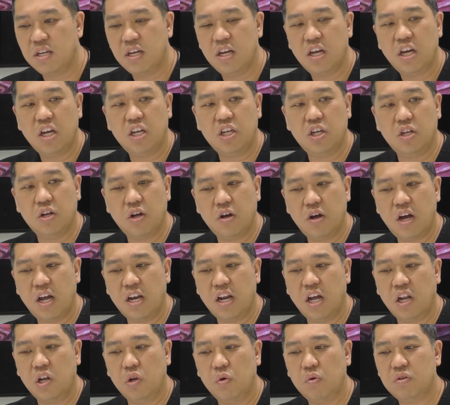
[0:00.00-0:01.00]
you know, and
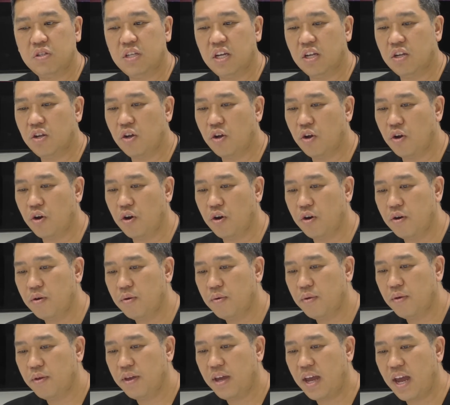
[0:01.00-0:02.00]
I looked at her,
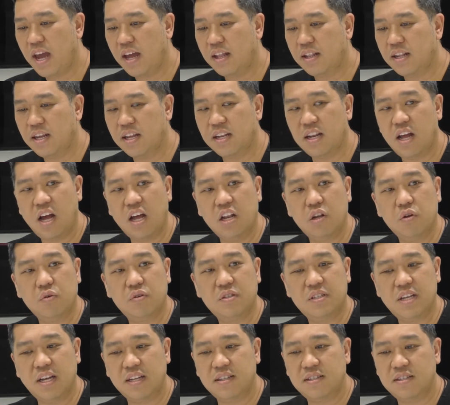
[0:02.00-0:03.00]
and then I
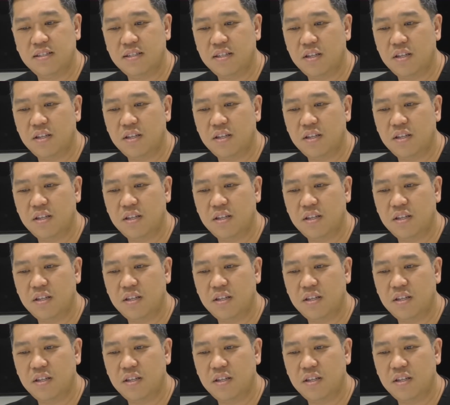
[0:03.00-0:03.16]
looked at the